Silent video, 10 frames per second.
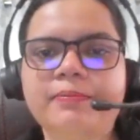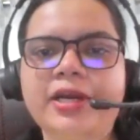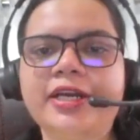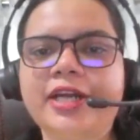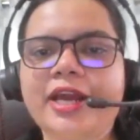but
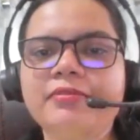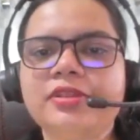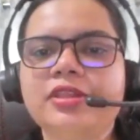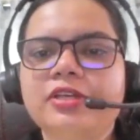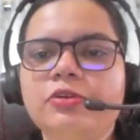at
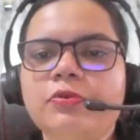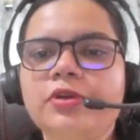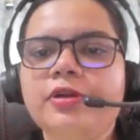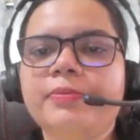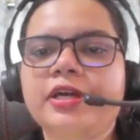times the
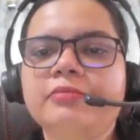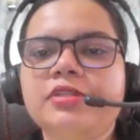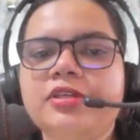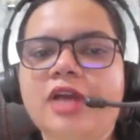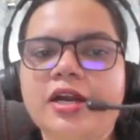tone
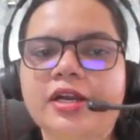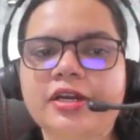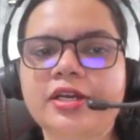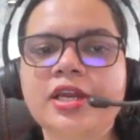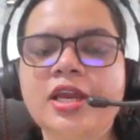becomes
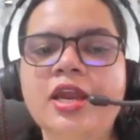darker